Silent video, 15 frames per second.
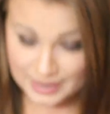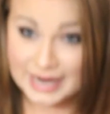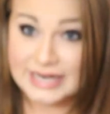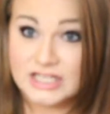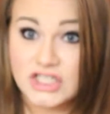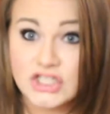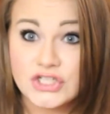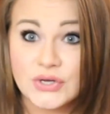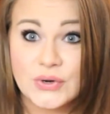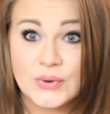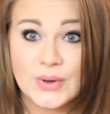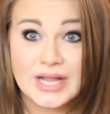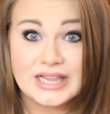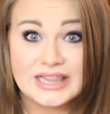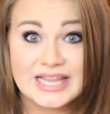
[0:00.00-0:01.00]
right,
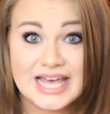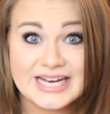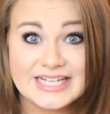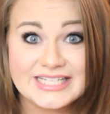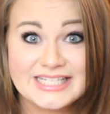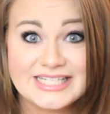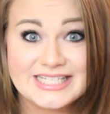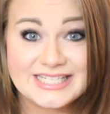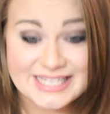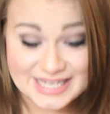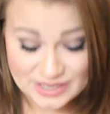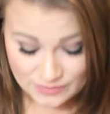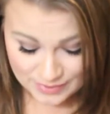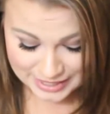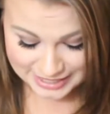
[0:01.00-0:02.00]
so let us
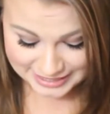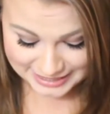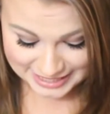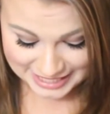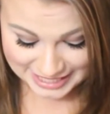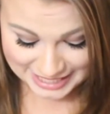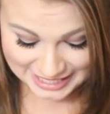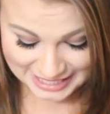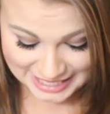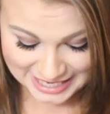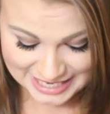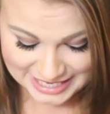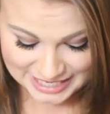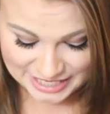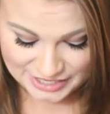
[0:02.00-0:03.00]
see what is in
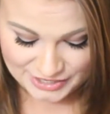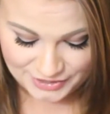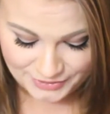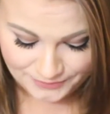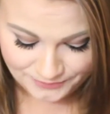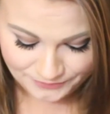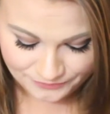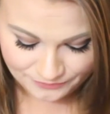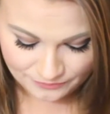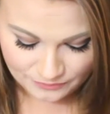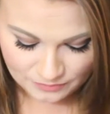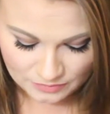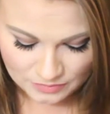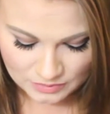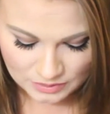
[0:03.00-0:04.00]
here.
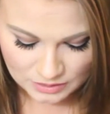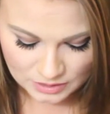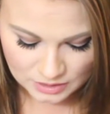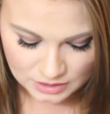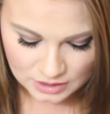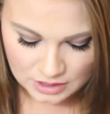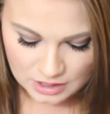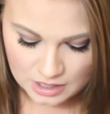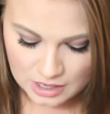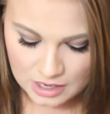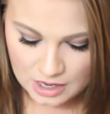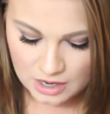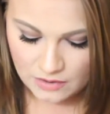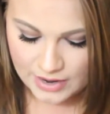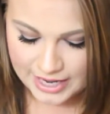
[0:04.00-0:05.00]

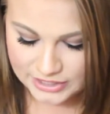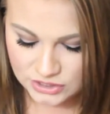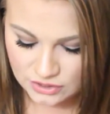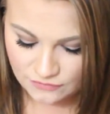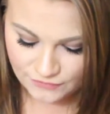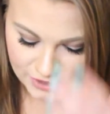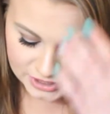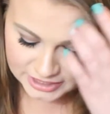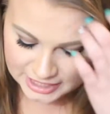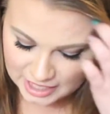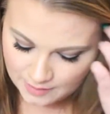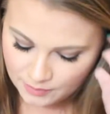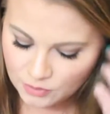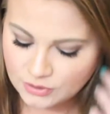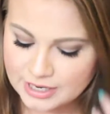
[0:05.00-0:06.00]
Okay, so the first thing
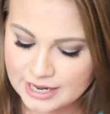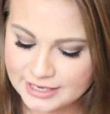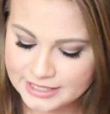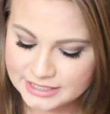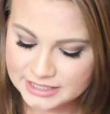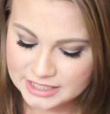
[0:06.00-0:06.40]
I pulled out is